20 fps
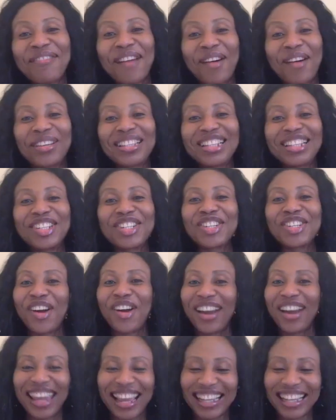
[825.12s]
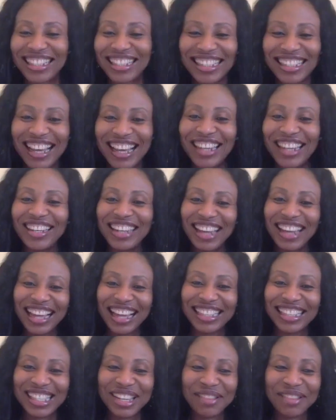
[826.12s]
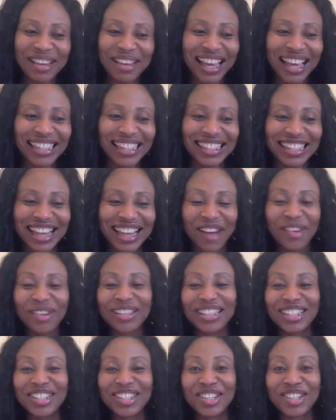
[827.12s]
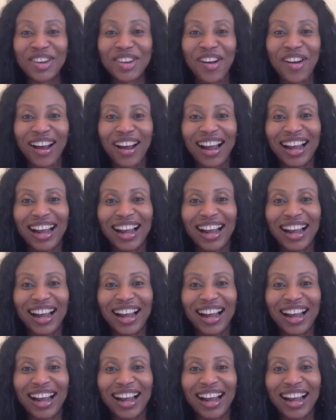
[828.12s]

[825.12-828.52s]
was in shock yesterday. You didn't see me yesterday. I was in shock.